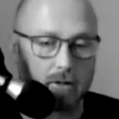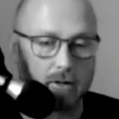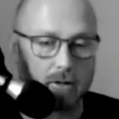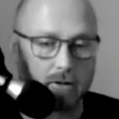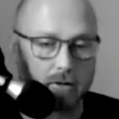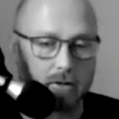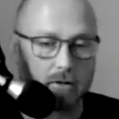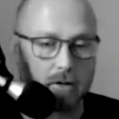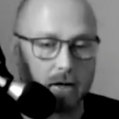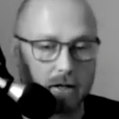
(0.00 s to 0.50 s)
So
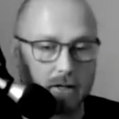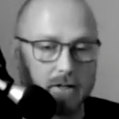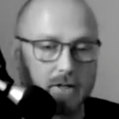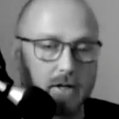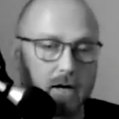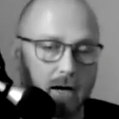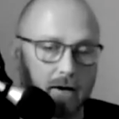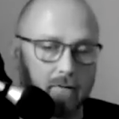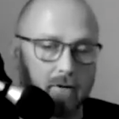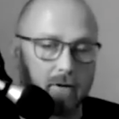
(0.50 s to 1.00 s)
there's a lot of
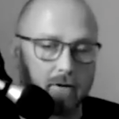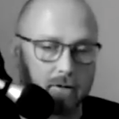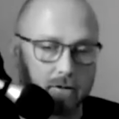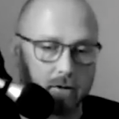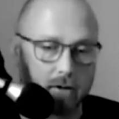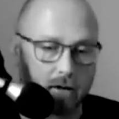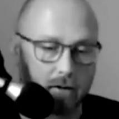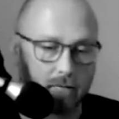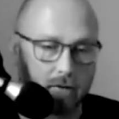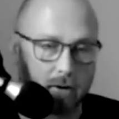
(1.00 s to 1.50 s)
savvy, there's a
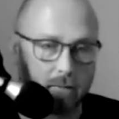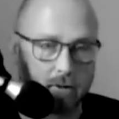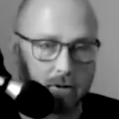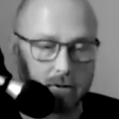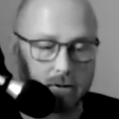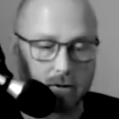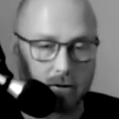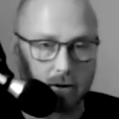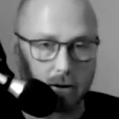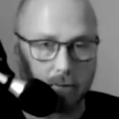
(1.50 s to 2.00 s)
lot of
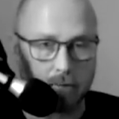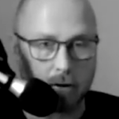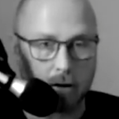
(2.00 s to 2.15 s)
opportunity.